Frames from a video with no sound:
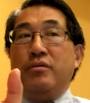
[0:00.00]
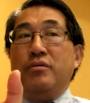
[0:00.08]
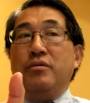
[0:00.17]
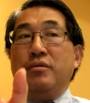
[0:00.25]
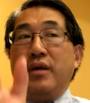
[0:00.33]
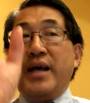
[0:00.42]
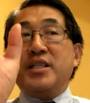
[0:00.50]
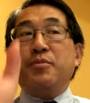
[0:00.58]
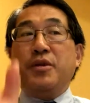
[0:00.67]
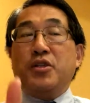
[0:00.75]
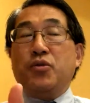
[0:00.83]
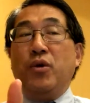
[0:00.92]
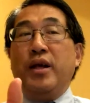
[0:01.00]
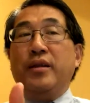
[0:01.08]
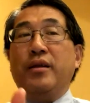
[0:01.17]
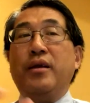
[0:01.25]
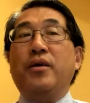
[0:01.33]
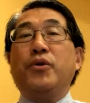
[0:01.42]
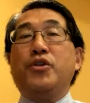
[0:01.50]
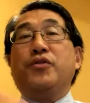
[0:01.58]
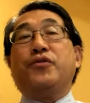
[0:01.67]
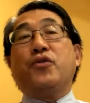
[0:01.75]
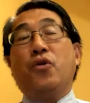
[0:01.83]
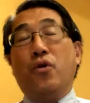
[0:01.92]
x plus 1, which of
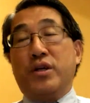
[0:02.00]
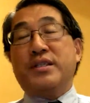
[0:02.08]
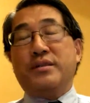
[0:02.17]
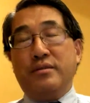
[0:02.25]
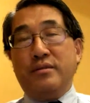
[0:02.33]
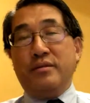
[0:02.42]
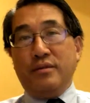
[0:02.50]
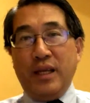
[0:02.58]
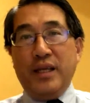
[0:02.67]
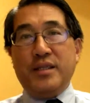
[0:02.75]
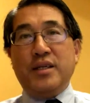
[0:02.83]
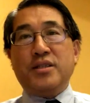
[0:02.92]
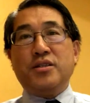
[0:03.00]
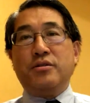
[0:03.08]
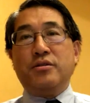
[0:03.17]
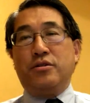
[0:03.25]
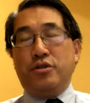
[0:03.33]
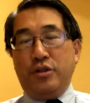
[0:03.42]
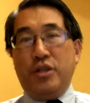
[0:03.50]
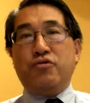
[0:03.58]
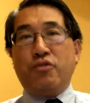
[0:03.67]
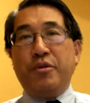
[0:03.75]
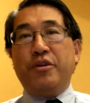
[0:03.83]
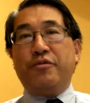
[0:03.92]
course leads us to
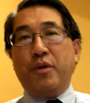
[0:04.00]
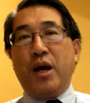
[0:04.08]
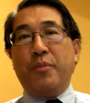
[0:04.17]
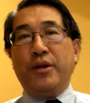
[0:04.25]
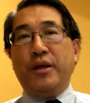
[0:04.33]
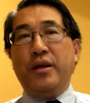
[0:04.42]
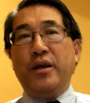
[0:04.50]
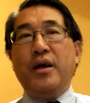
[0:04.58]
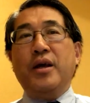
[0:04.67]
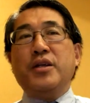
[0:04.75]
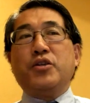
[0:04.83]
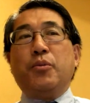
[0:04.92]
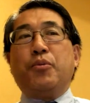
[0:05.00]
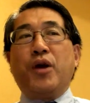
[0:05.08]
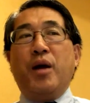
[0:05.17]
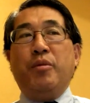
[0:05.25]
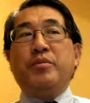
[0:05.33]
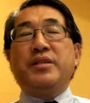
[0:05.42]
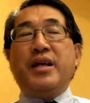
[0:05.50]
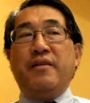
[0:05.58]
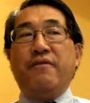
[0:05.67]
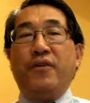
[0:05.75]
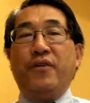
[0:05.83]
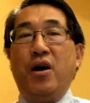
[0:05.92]
distributive property. So problems that
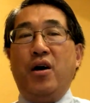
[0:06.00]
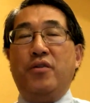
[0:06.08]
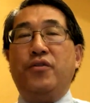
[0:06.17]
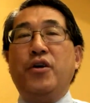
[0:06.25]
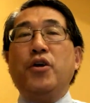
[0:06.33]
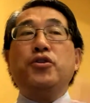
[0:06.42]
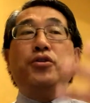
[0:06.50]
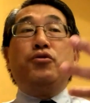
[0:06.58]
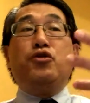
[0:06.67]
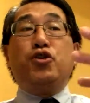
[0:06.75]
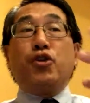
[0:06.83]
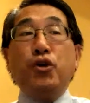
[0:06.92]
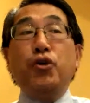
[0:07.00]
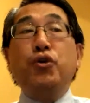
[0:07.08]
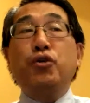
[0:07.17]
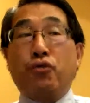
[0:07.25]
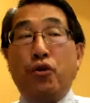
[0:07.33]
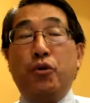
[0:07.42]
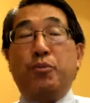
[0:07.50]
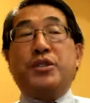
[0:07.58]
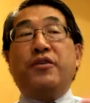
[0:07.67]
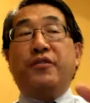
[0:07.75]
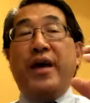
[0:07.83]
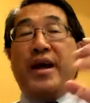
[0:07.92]
involve 2 groups of
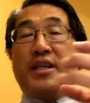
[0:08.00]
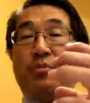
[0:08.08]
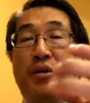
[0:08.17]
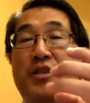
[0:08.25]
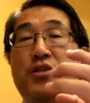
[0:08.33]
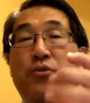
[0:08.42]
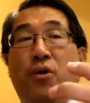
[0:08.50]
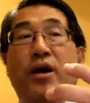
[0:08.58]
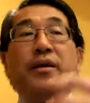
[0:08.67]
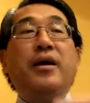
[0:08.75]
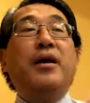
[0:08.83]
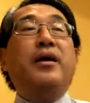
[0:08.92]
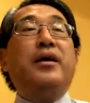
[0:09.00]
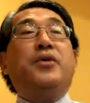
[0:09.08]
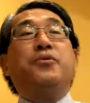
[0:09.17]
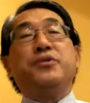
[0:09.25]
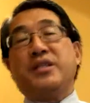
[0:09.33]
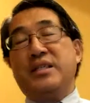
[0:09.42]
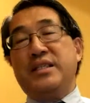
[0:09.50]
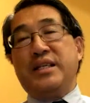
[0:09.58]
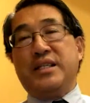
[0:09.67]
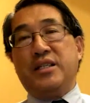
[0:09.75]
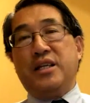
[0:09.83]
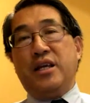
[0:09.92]
x plus 1 equals
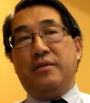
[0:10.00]
16,